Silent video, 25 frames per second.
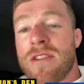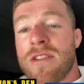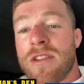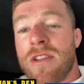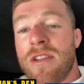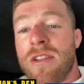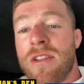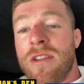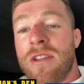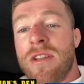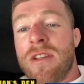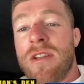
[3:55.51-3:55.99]

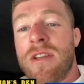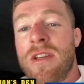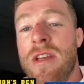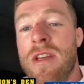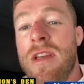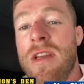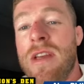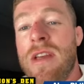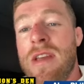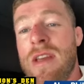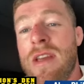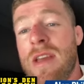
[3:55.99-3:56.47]
And
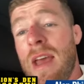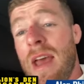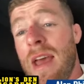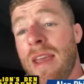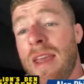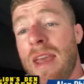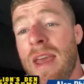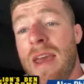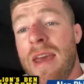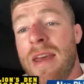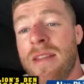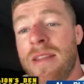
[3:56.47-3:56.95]

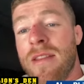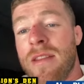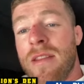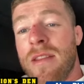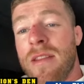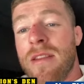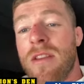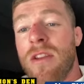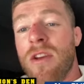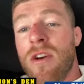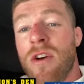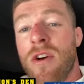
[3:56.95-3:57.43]
again,
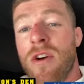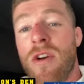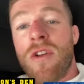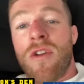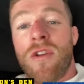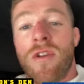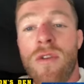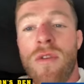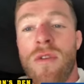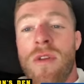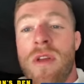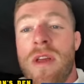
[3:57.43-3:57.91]

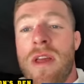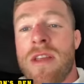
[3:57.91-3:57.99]
no,